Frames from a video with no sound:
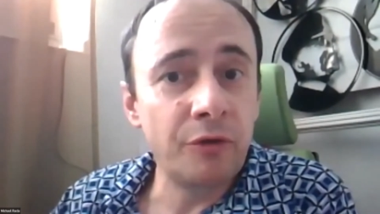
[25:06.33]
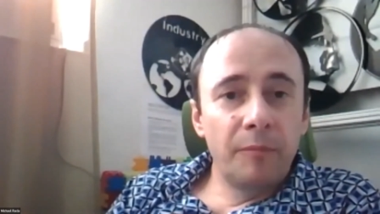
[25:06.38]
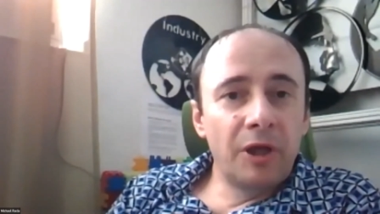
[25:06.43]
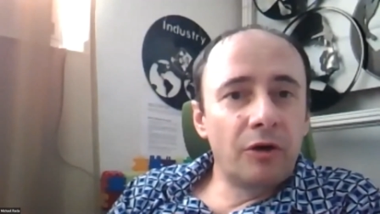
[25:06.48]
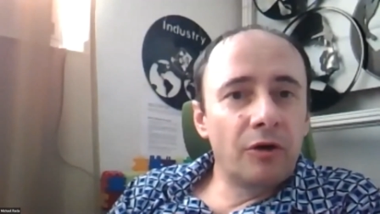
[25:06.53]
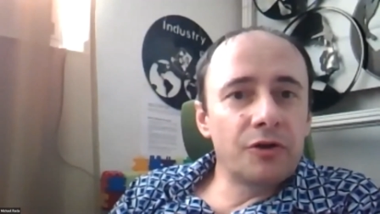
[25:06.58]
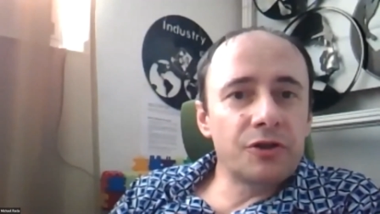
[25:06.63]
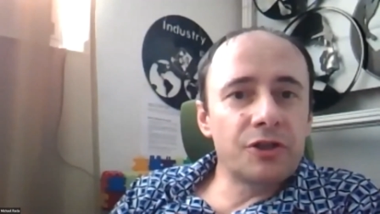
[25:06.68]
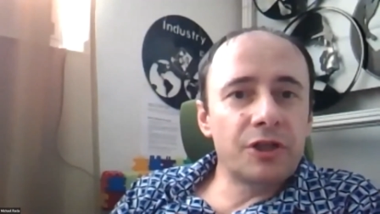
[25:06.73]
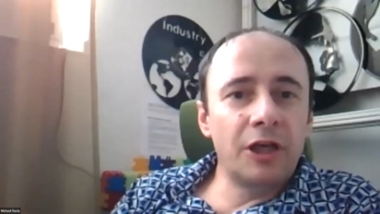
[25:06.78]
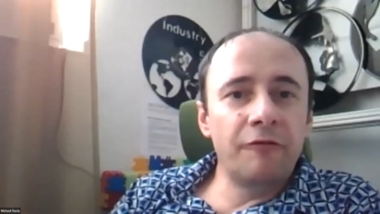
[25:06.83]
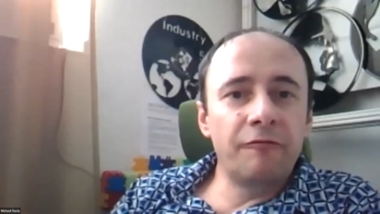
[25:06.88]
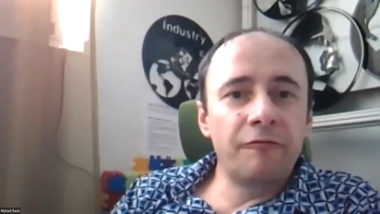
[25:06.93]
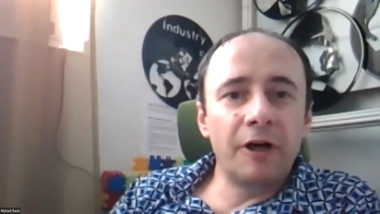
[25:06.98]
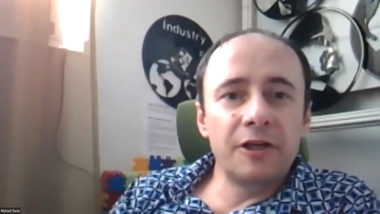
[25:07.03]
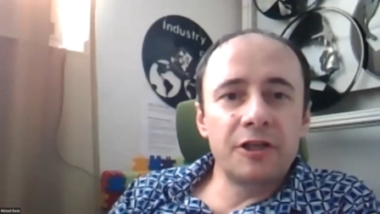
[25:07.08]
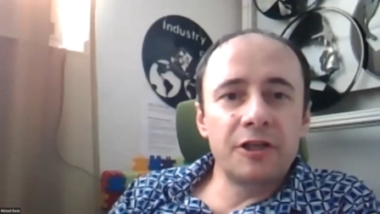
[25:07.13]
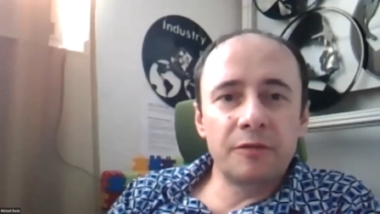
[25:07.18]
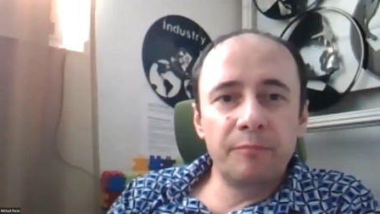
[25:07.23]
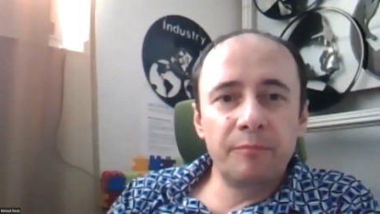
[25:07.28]
Because if
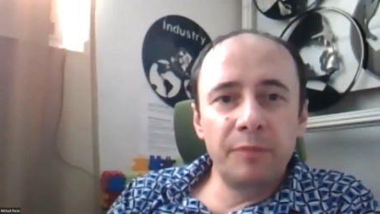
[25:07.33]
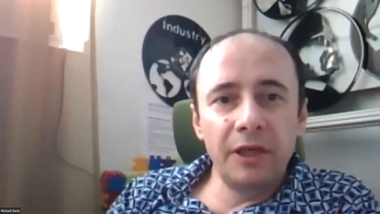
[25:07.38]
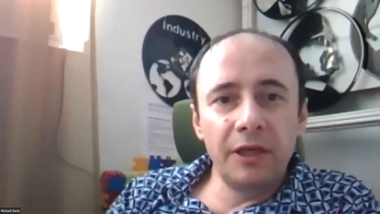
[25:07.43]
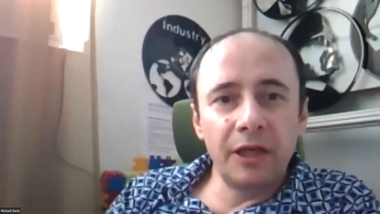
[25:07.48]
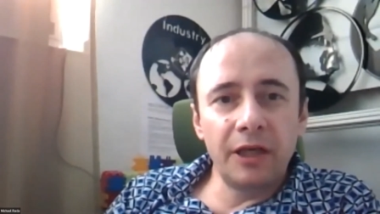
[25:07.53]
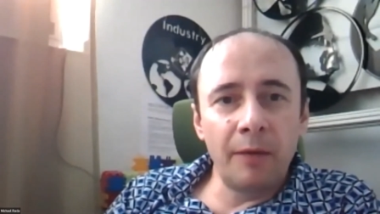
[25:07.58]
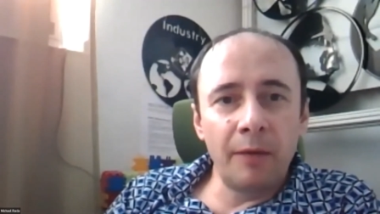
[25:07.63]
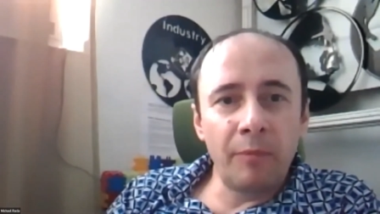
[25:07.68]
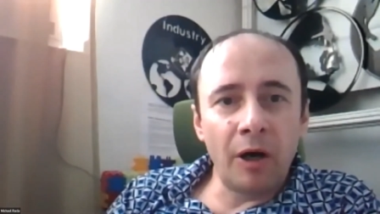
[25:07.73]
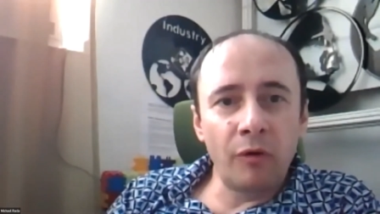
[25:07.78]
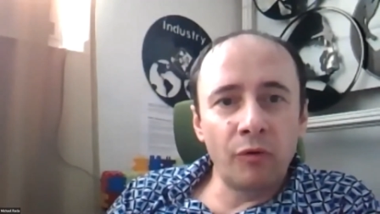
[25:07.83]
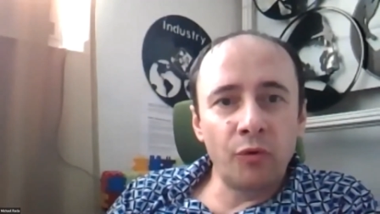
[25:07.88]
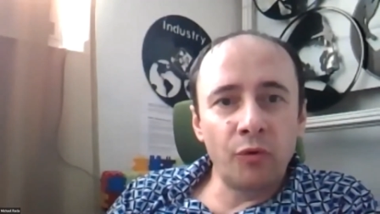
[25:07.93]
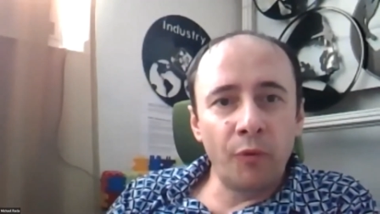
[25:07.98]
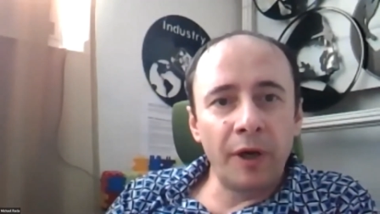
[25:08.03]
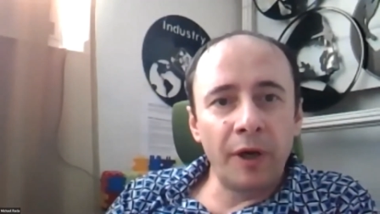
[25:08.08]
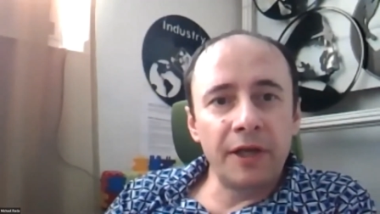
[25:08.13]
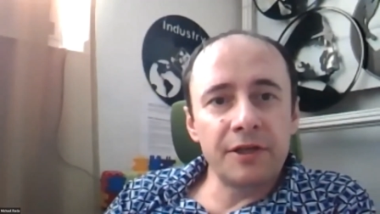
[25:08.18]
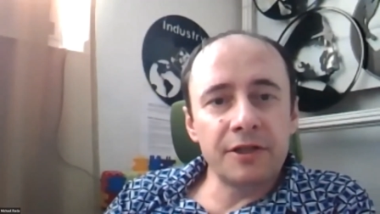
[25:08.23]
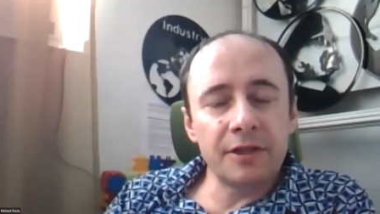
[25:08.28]
I speak about
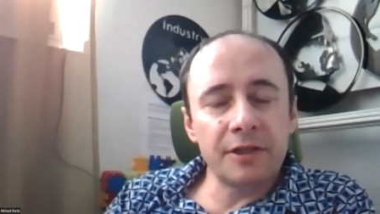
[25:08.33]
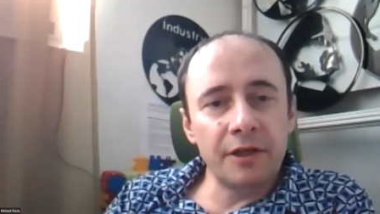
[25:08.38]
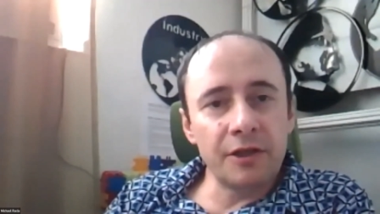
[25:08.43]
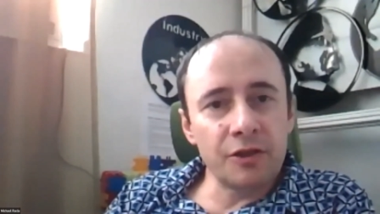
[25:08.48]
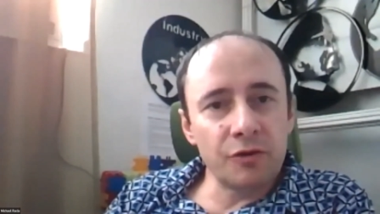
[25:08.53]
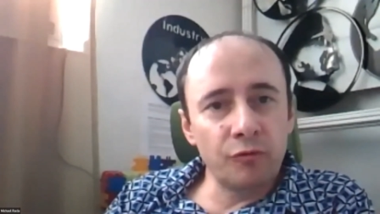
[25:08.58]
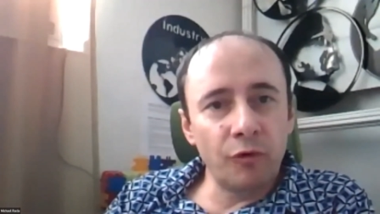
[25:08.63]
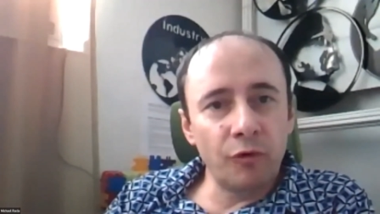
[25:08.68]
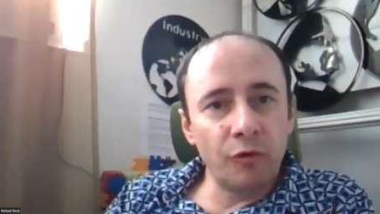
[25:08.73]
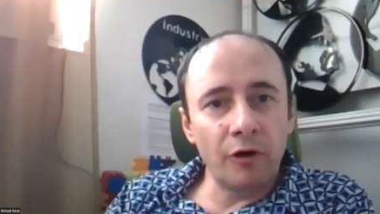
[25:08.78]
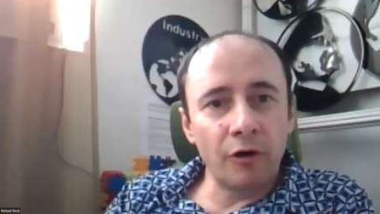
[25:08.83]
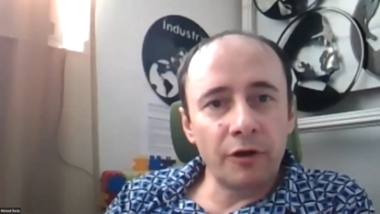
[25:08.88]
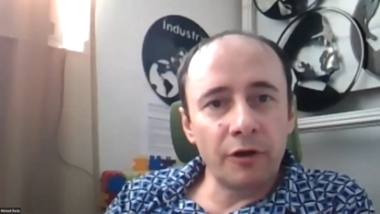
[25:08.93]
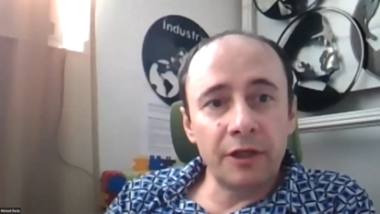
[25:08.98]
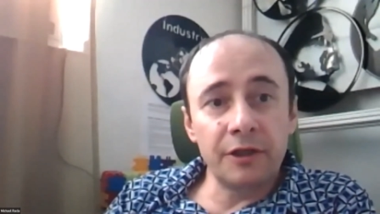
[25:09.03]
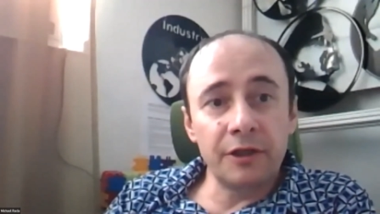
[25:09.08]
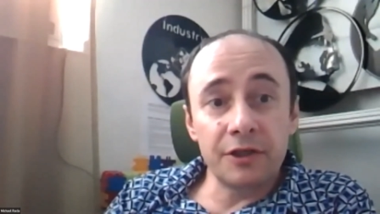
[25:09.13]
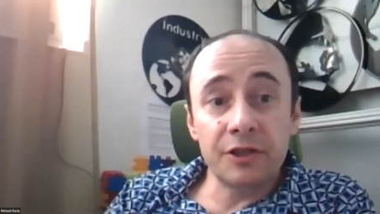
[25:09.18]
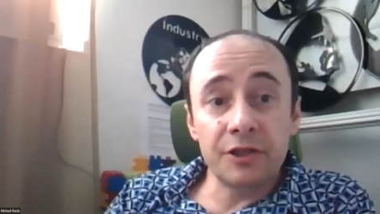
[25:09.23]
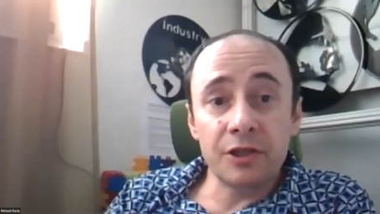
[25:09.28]
wasteless world,
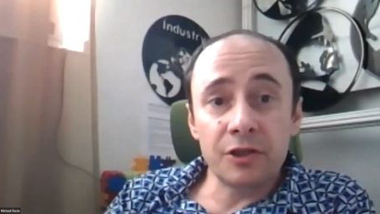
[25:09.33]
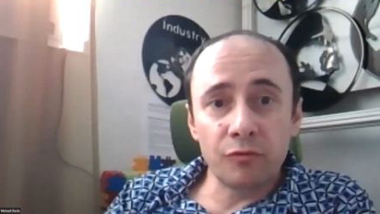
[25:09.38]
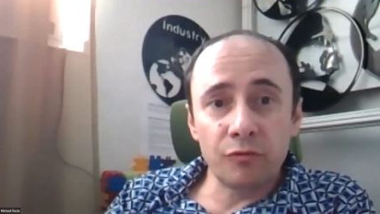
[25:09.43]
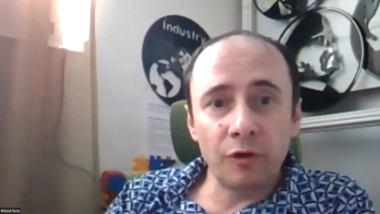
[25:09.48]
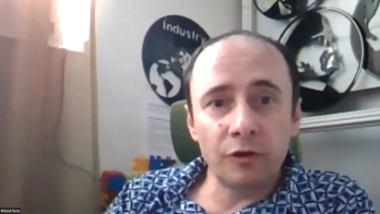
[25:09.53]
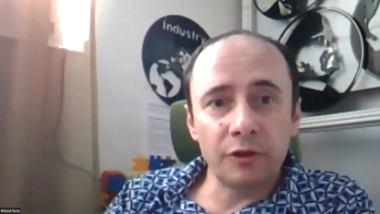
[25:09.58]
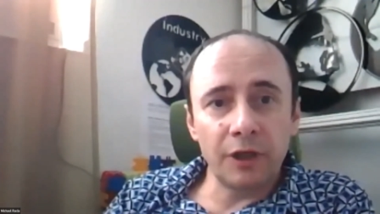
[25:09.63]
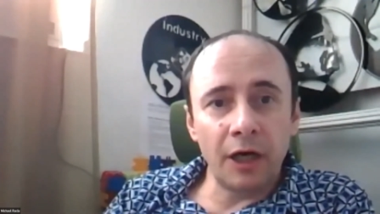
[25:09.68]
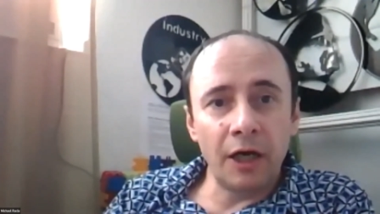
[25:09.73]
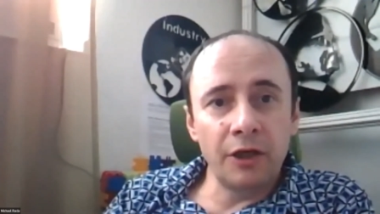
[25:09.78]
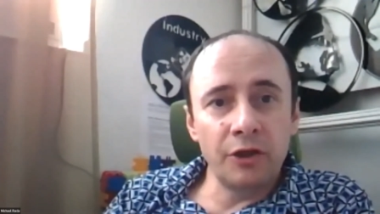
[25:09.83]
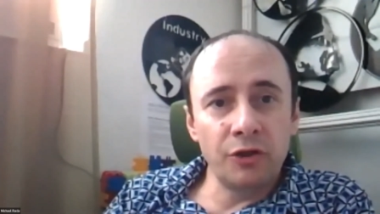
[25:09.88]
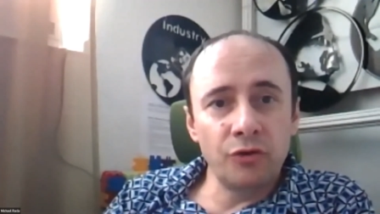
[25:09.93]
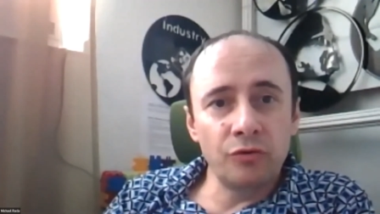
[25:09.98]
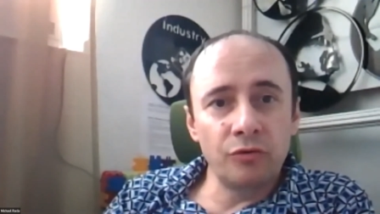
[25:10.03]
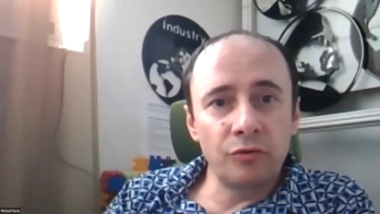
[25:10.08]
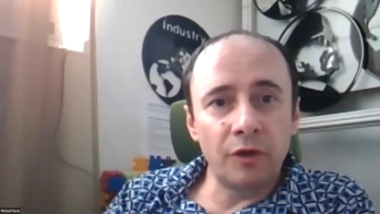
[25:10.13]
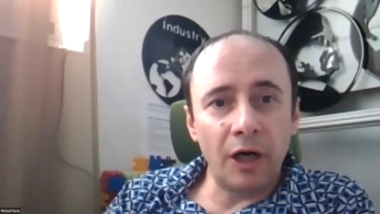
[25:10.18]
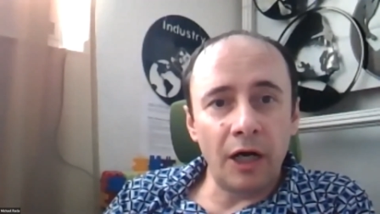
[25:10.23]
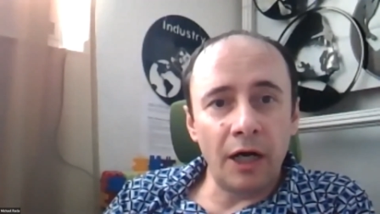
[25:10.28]
and this is what I
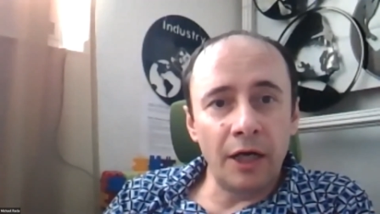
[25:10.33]
do,